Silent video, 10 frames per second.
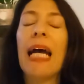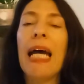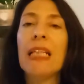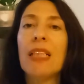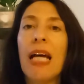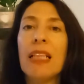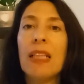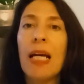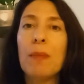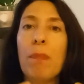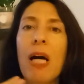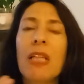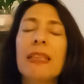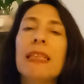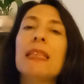and
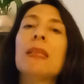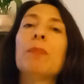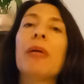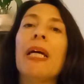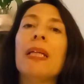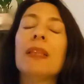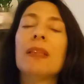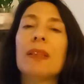participate